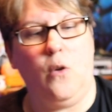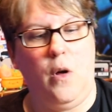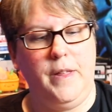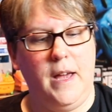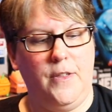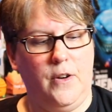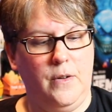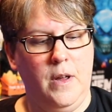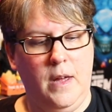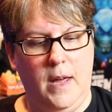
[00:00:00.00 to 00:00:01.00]
all the
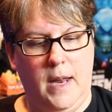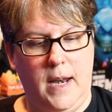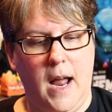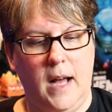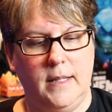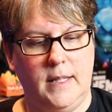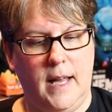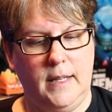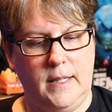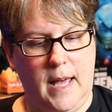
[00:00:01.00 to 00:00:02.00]
other
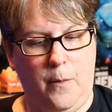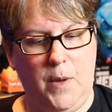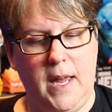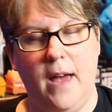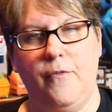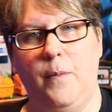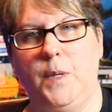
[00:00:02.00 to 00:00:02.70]
nonsense that we get from